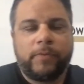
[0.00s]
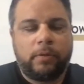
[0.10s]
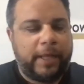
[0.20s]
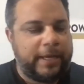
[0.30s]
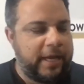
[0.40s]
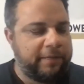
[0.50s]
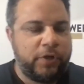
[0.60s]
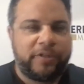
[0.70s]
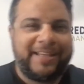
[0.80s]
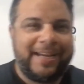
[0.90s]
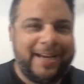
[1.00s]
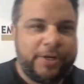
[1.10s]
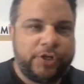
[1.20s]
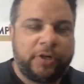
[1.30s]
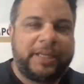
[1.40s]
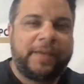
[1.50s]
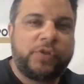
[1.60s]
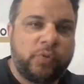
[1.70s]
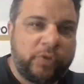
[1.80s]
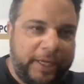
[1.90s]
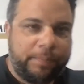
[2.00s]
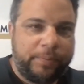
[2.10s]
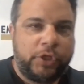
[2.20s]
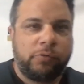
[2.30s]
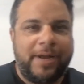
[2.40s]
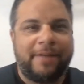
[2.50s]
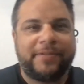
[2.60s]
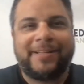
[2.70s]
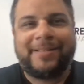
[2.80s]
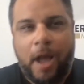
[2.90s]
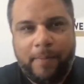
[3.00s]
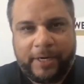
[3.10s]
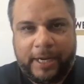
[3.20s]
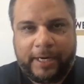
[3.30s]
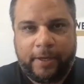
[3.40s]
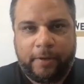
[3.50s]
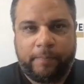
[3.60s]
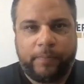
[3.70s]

Like if your teenager gives you lip, you don't have to dominate him.